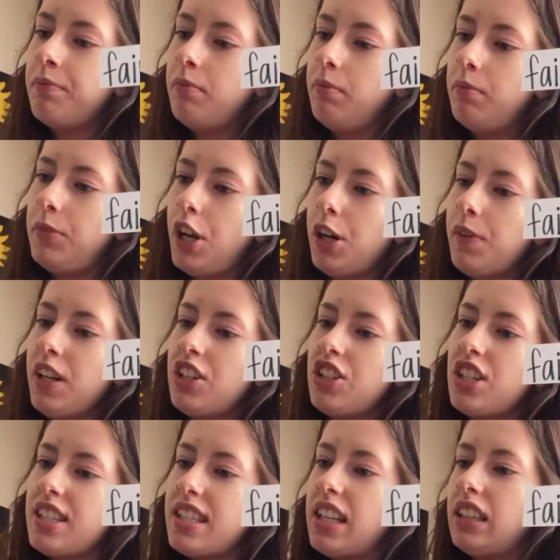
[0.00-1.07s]
Knowing
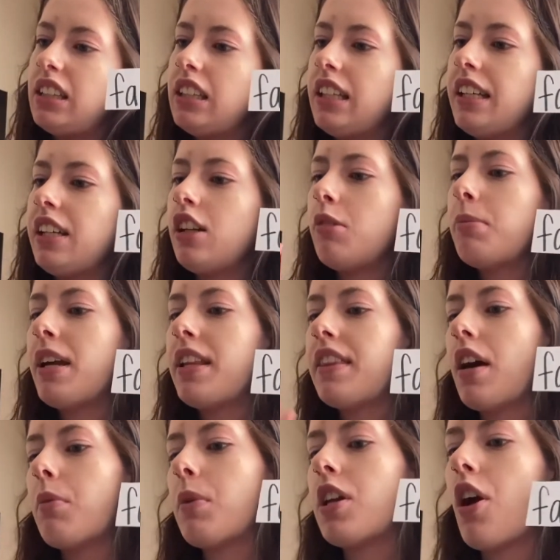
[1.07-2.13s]
just the little bit
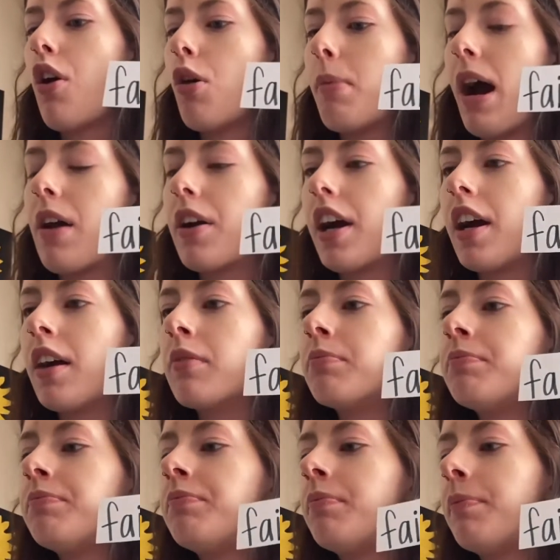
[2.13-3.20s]
that we know about her,
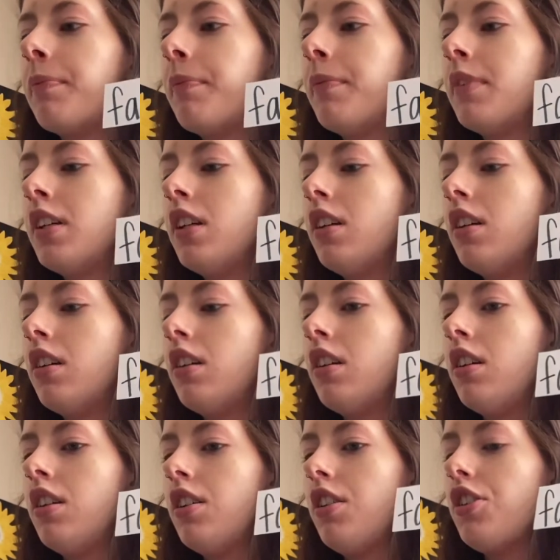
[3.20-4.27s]

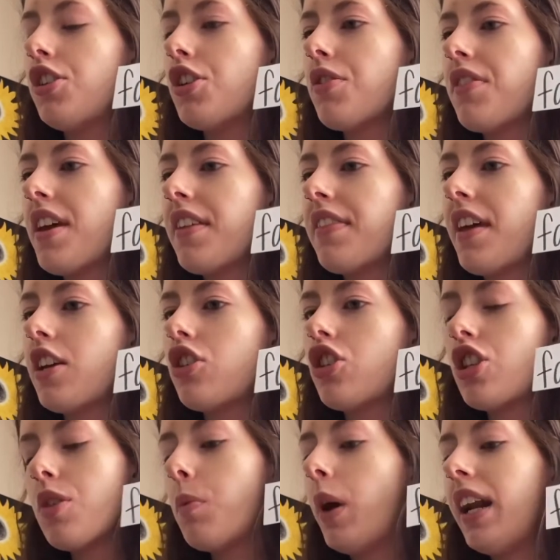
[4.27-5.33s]
do you think that
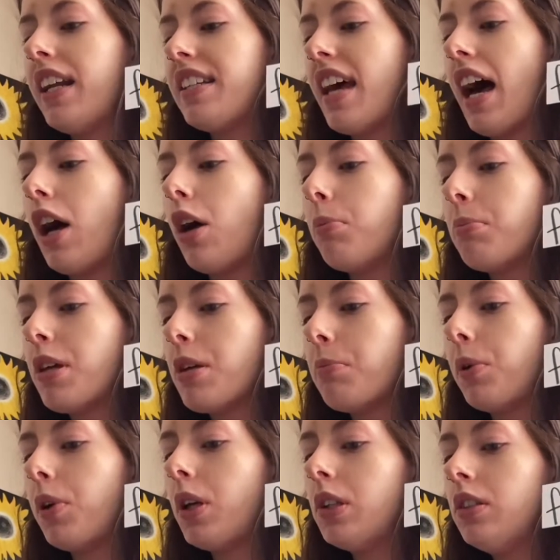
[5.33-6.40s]
she wanted to help
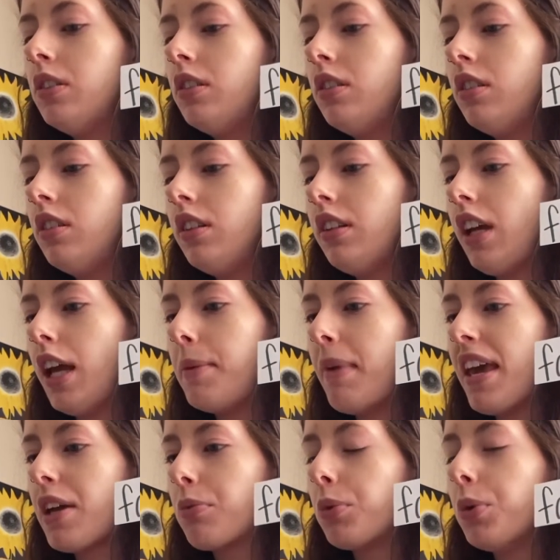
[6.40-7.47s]
people and
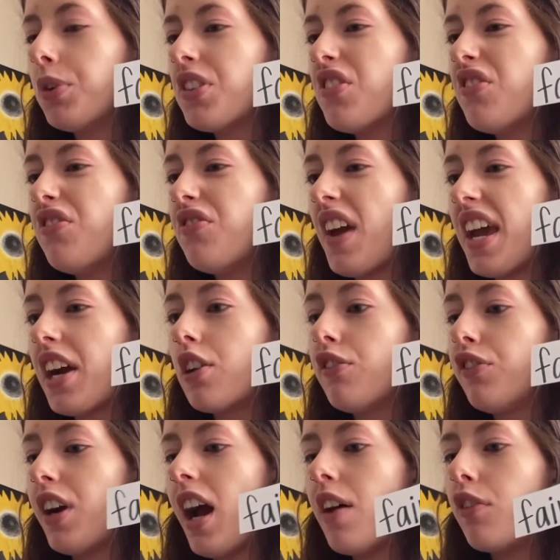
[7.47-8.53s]
make rules fair
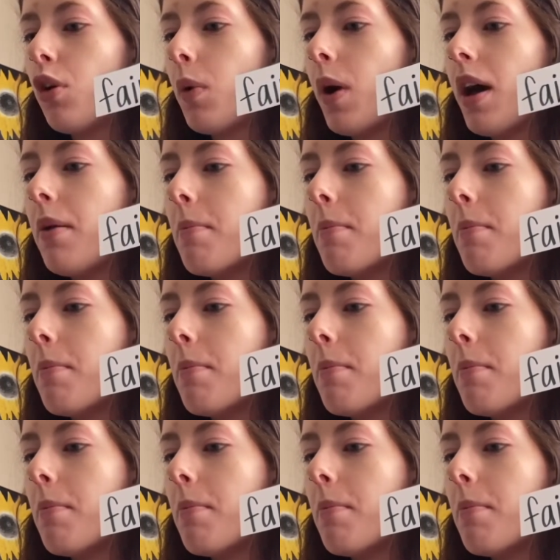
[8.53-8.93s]
for everyone?